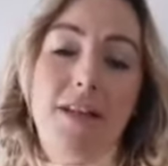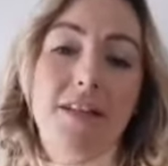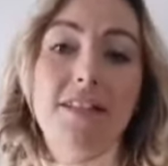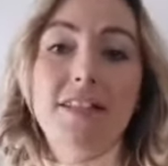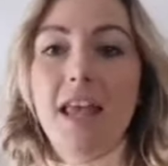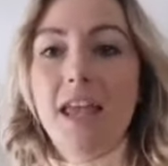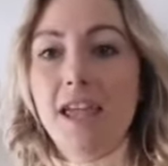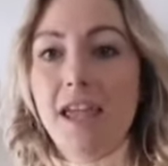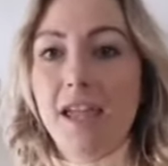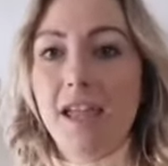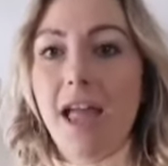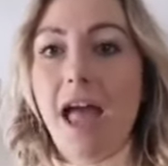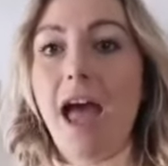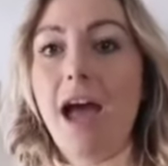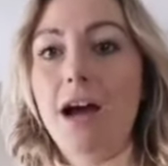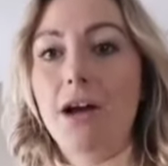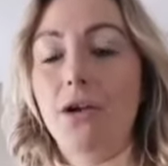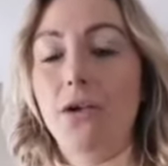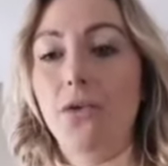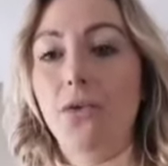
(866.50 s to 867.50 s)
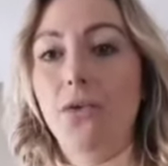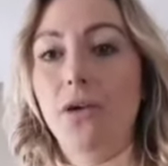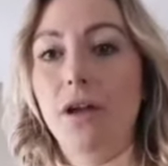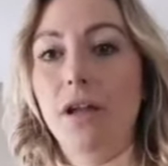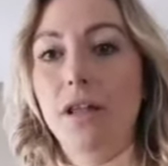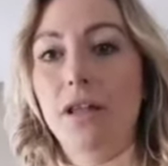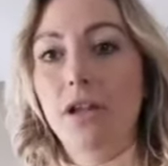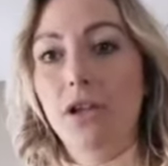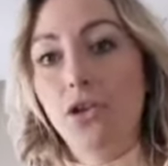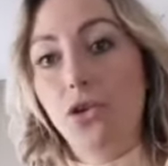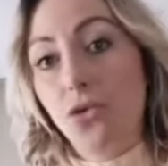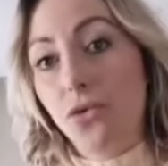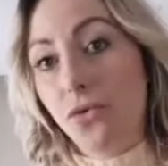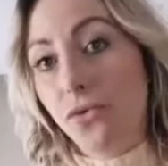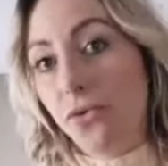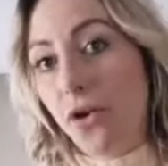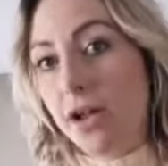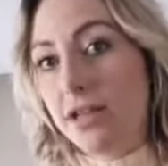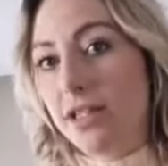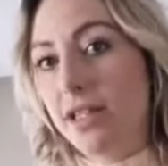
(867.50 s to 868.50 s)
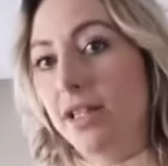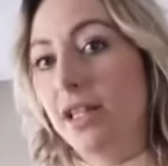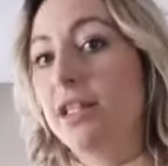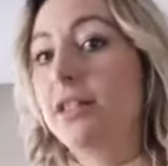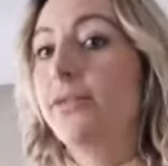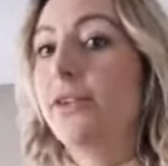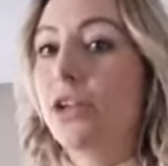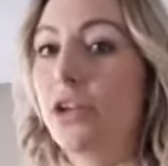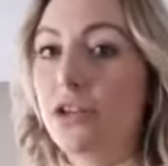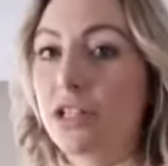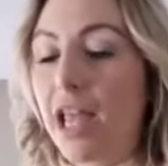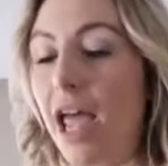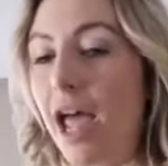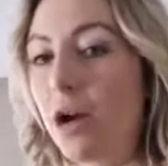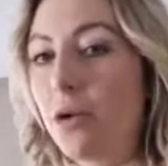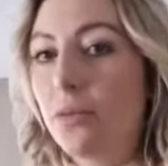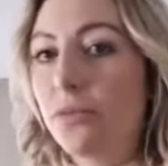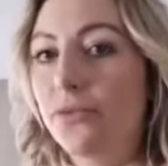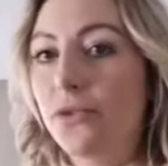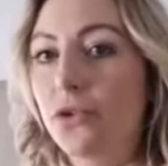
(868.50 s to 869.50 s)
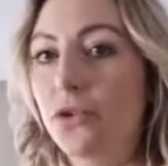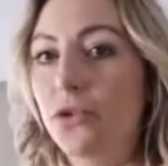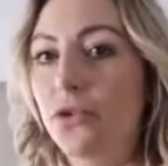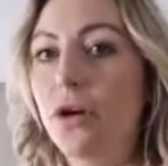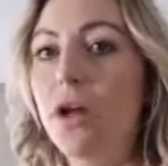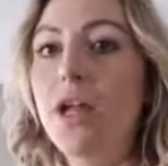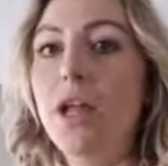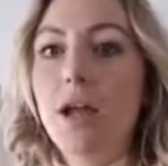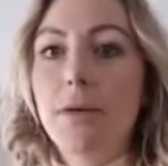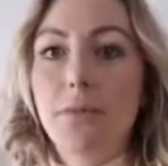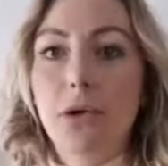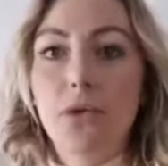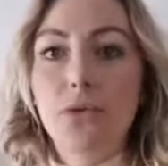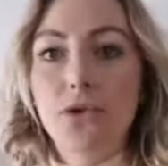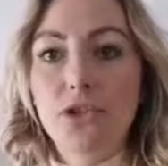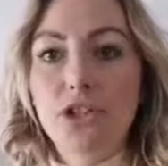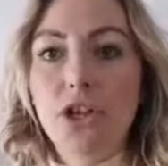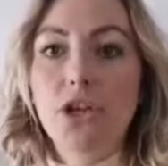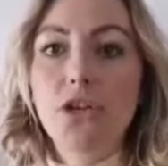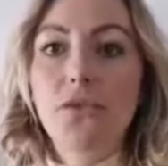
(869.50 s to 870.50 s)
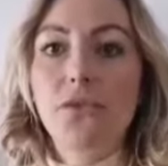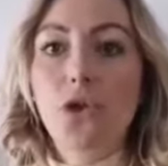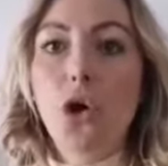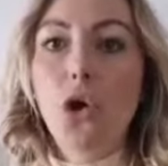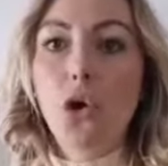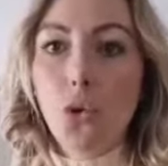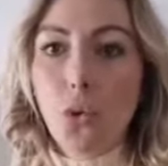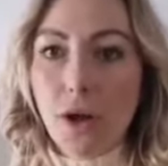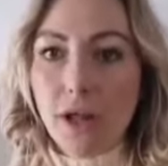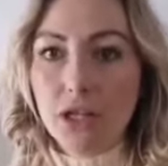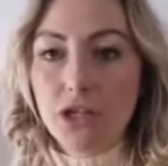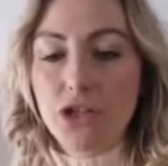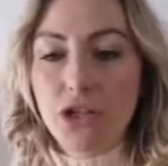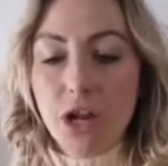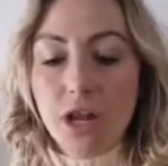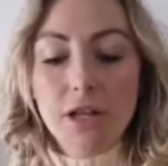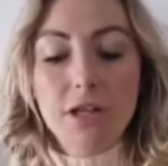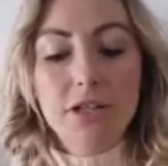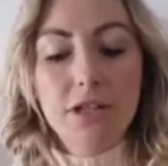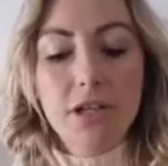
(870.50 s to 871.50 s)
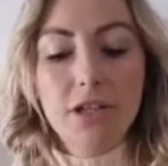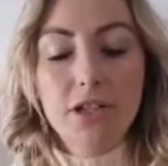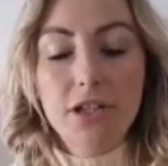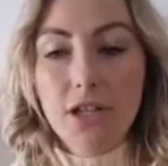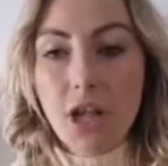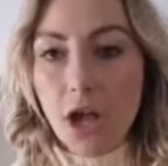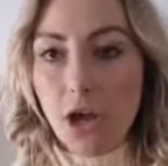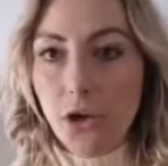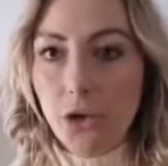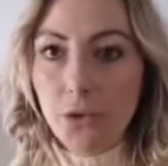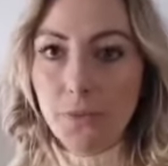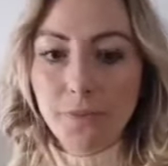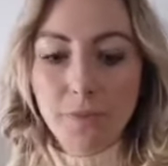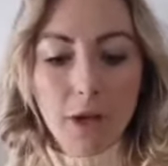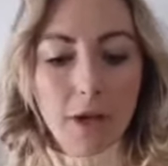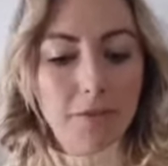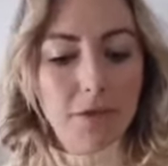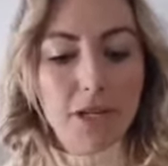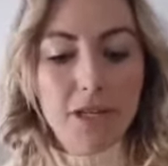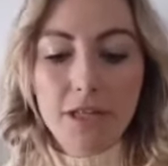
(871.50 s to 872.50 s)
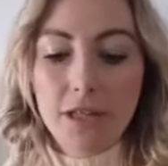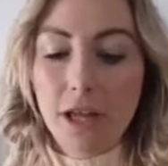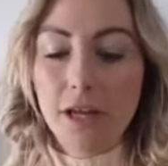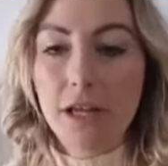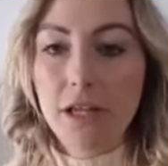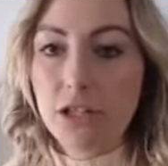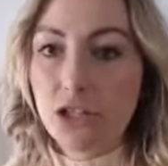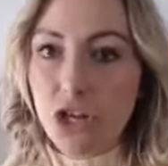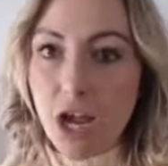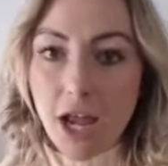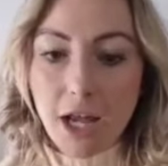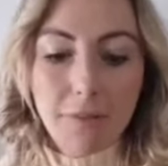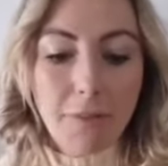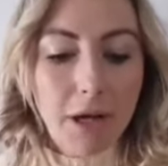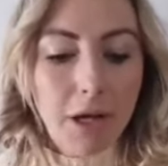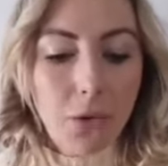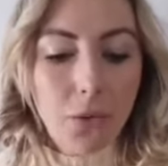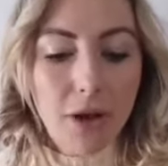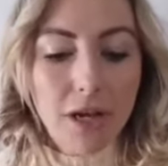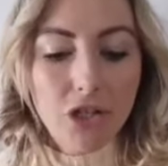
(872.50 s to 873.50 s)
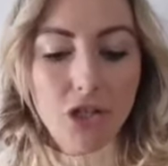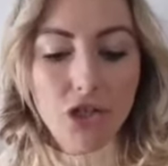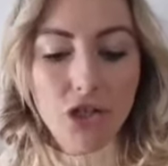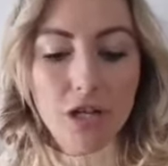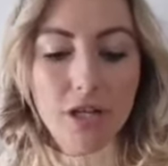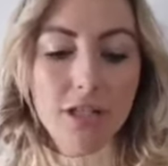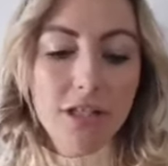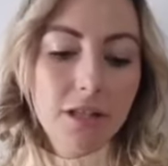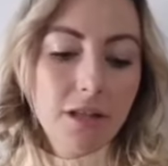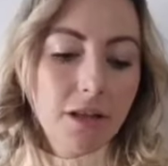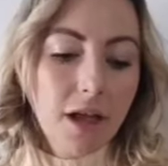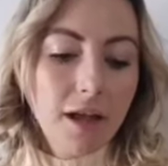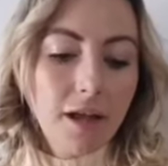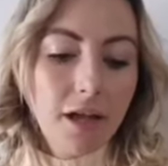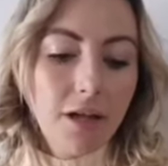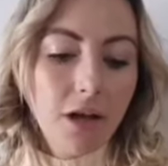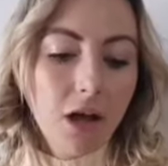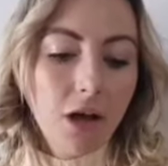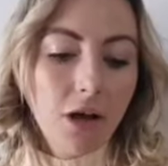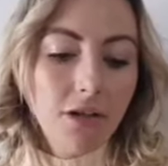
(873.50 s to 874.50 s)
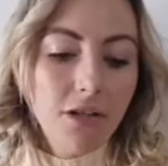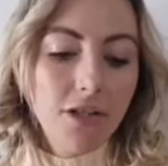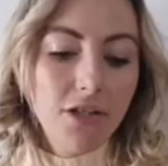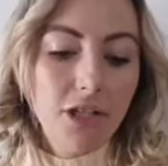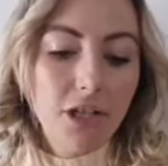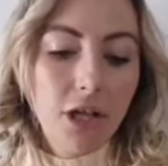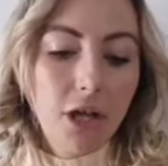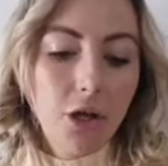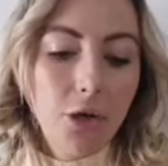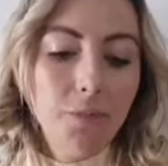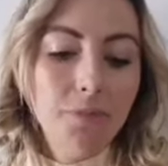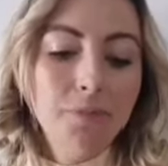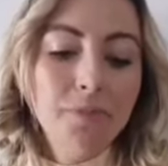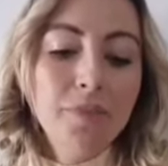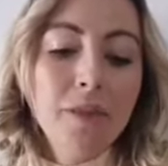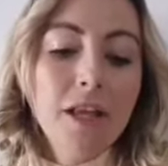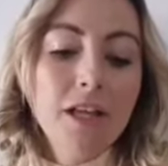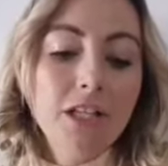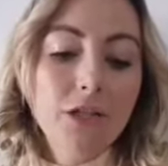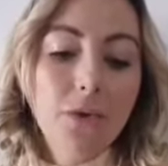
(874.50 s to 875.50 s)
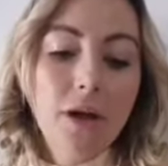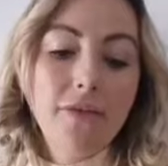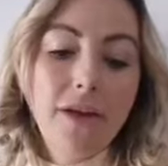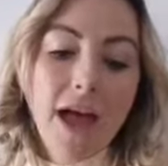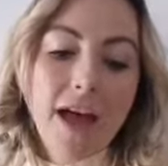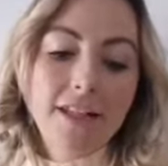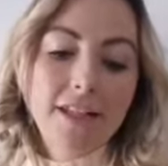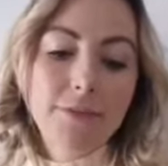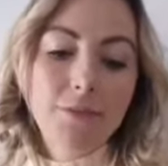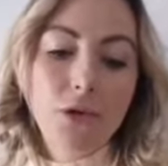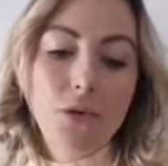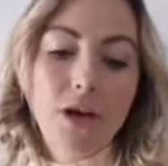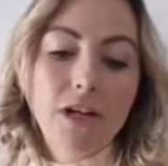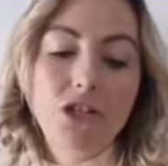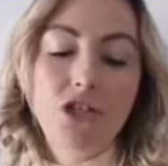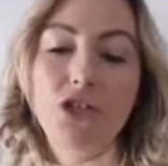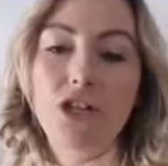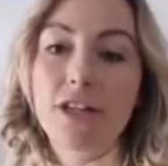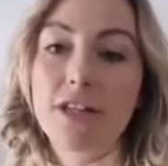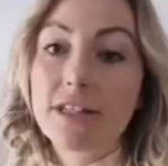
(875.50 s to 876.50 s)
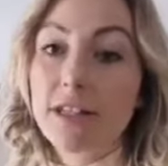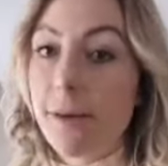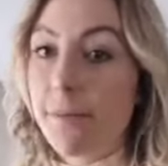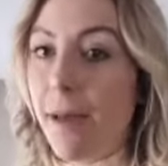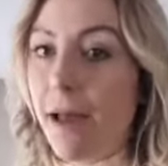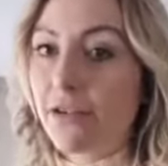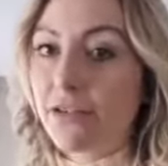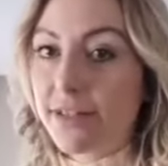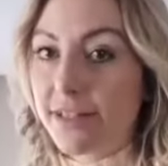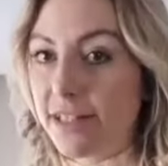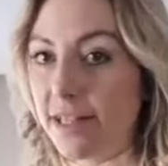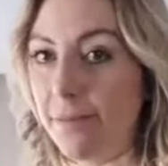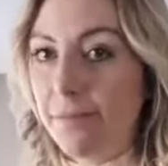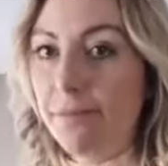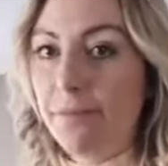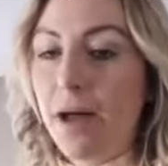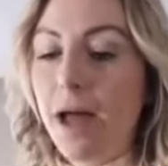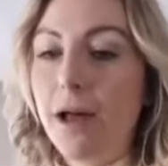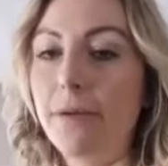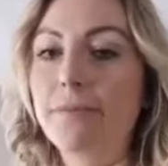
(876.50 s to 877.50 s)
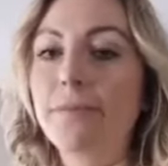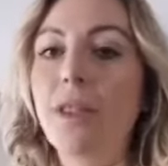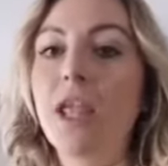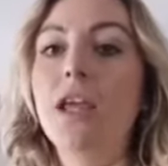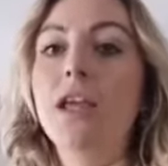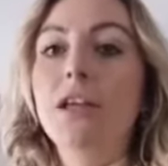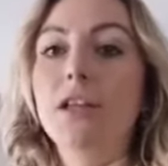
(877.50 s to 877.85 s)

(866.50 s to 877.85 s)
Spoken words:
saying how you're finding these videos helpful, but also you've got questions. So I'm just going to check my questions so that I can answer you. So I've had some questions about Simba.